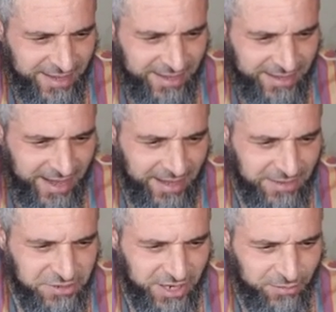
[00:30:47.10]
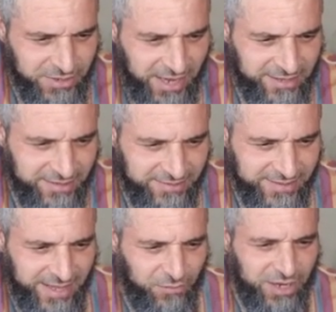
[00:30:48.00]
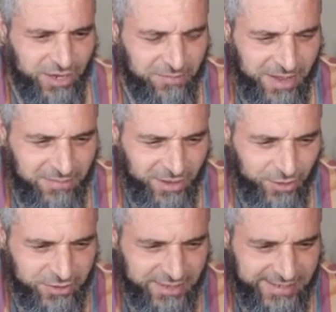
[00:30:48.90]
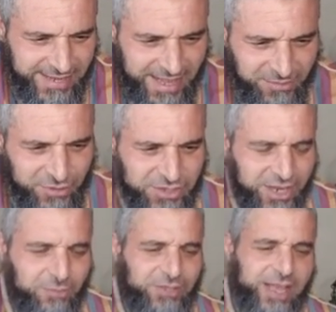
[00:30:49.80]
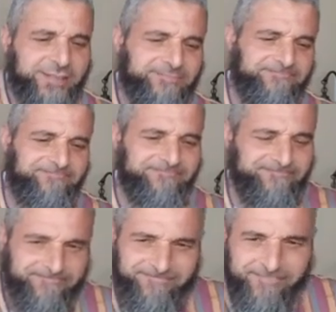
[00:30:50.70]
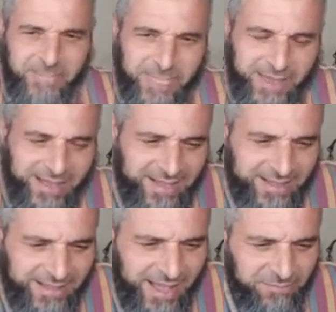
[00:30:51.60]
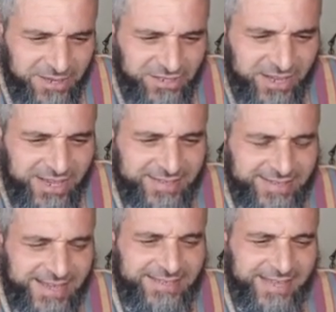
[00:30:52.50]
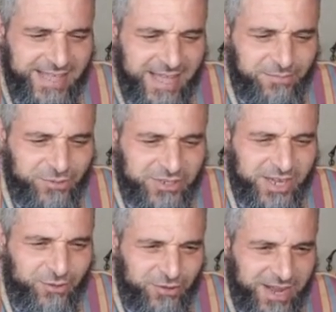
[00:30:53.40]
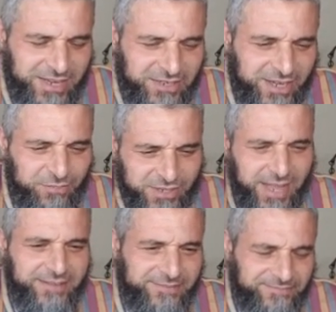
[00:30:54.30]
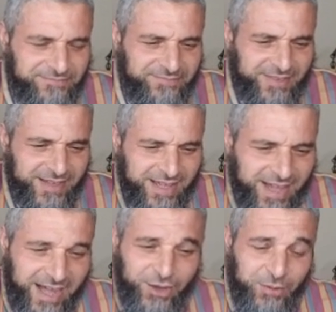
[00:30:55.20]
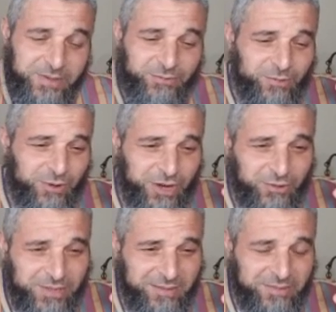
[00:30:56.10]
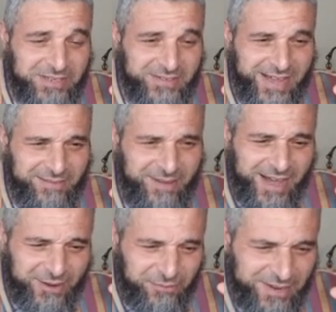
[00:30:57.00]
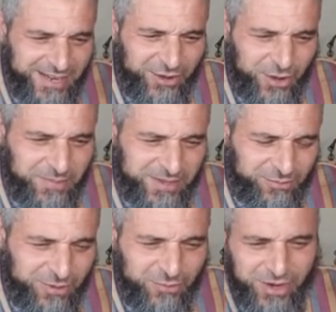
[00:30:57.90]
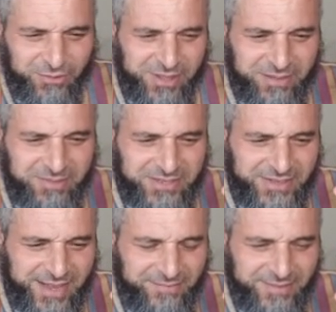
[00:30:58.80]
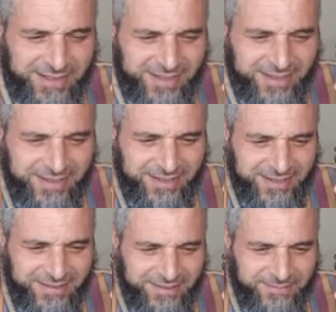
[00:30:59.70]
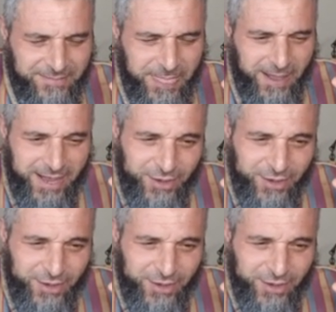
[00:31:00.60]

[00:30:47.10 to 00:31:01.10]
Ya hala Sheikh Mus'ad. Salam alaikum. Let me go say salam to Sheikh Mus'ad. Let me say salam to Sheikhuna Sheikh Mus'ad. I hope it will work with him this time. I really hope it will work with him this time. I